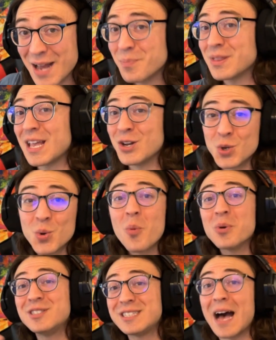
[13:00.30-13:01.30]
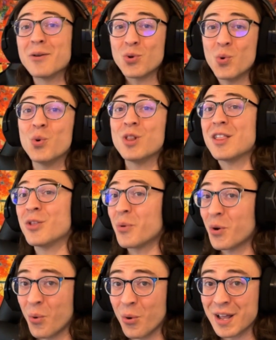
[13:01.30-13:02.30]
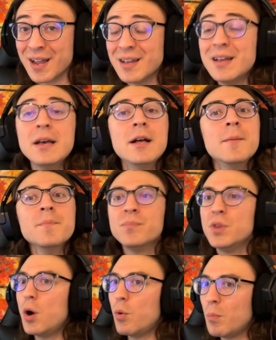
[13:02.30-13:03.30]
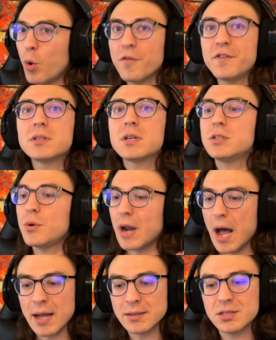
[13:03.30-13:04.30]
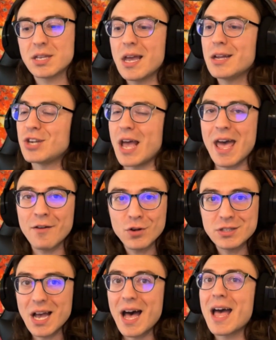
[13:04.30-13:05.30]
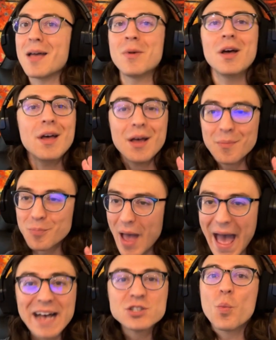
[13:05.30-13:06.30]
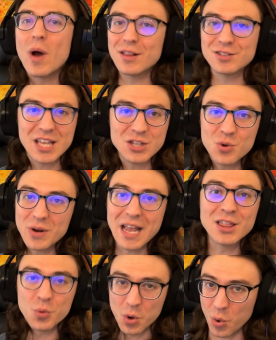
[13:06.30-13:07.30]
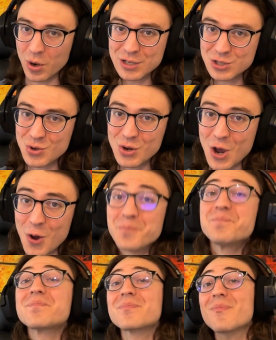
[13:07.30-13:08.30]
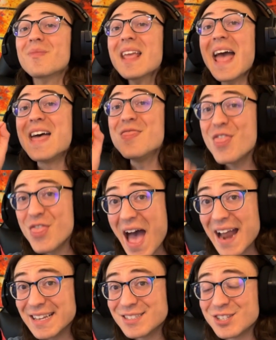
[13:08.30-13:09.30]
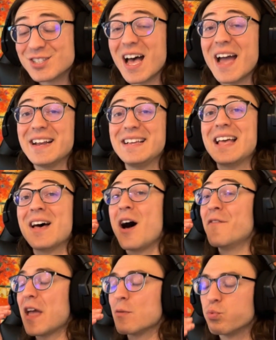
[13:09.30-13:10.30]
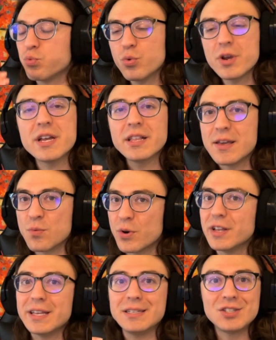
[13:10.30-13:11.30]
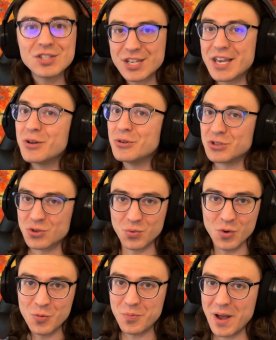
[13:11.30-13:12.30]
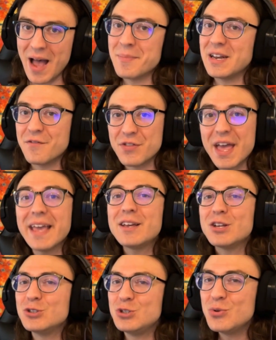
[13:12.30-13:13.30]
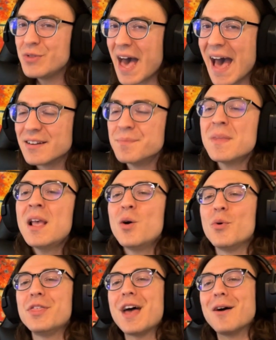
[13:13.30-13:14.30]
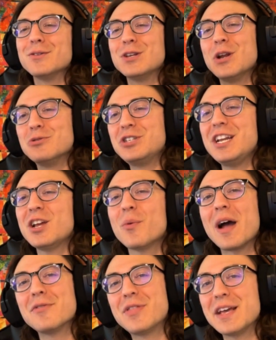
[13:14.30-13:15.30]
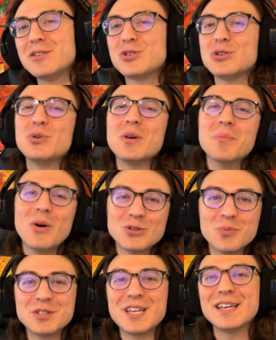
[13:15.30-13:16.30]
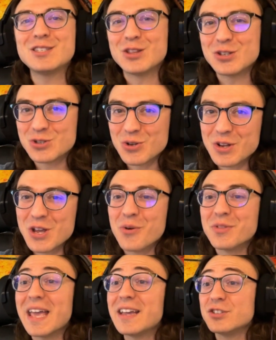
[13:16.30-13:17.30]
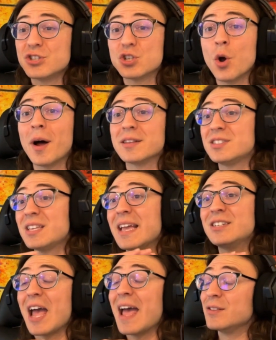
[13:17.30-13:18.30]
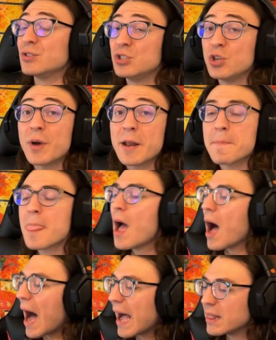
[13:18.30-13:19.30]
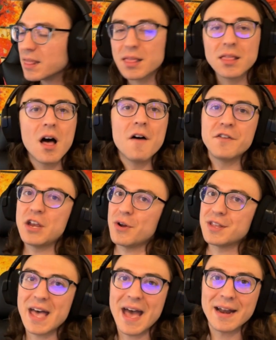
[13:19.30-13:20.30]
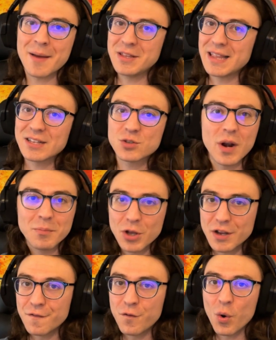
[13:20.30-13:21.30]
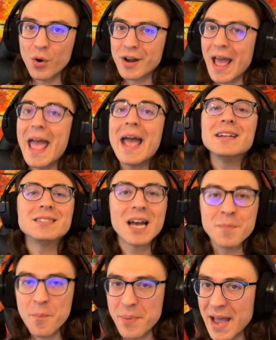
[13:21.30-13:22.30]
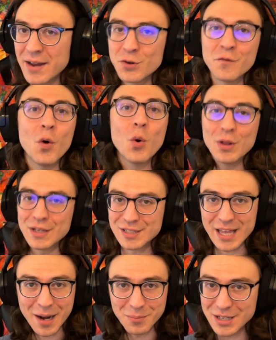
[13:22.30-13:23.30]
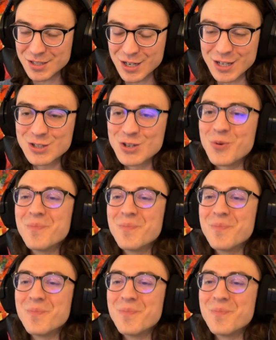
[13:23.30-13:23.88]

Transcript: but they knew it would sound cool on the recording. No, Amorphis could do it on stage every time as well as they do it in the recording studio. And that is a sign of a really, really skilled group. I mean, if they could do that without, you know, cheating around things or doing multiple takes in the studio, they could just go on stage and do it. I love hearing that. I mean, that's what I'm looking for in any type of band or vocalist that I'm listening to.